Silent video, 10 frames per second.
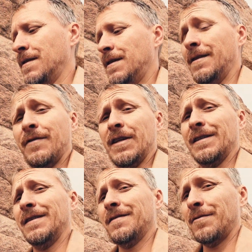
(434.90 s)

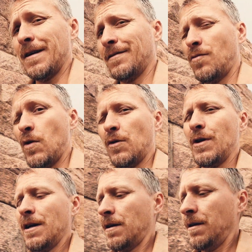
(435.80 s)
conveniently, right? Wink,
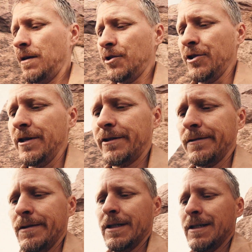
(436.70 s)
wink, nudge, nudge.
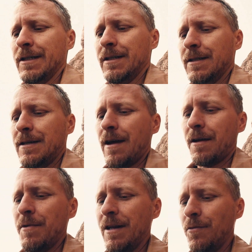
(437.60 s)
A
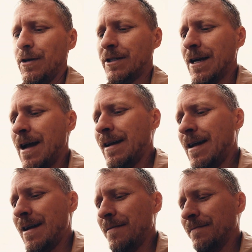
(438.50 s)
committee which had
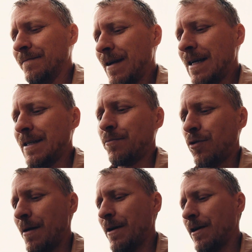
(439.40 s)
as a
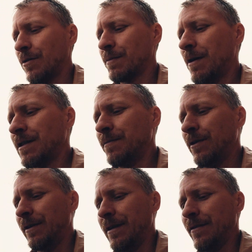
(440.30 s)
primary
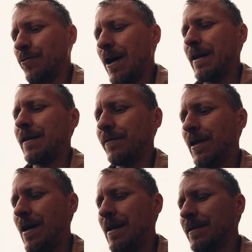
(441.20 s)
responsibility the writing of
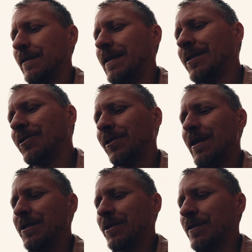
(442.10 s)
laws and
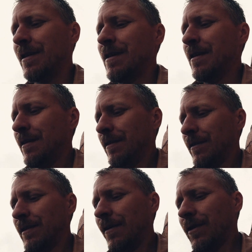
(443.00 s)
legislation
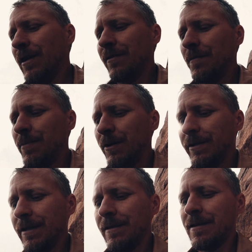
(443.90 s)
governing the
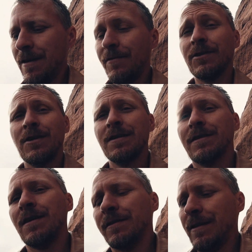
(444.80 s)
building of the
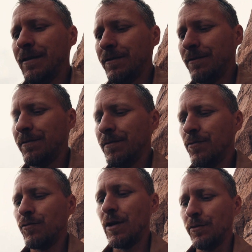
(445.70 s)
Transcontinental
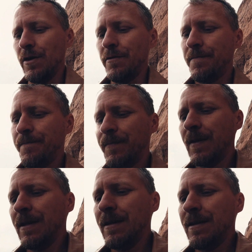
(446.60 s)
Railroad.
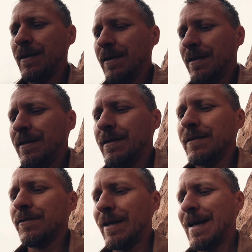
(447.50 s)

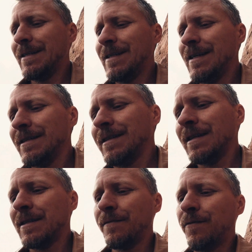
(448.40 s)
So in
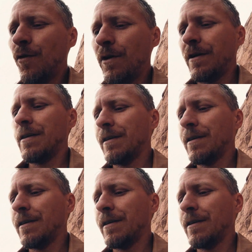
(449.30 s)
1864,